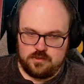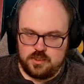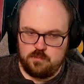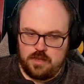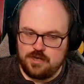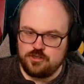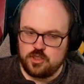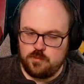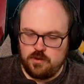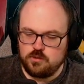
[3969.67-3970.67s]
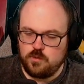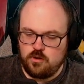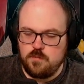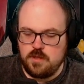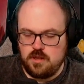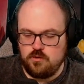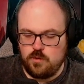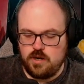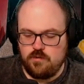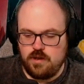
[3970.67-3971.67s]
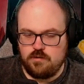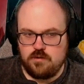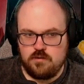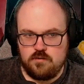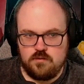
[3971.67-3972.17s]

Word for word: splashes Splinter Twin. It would be the other way around.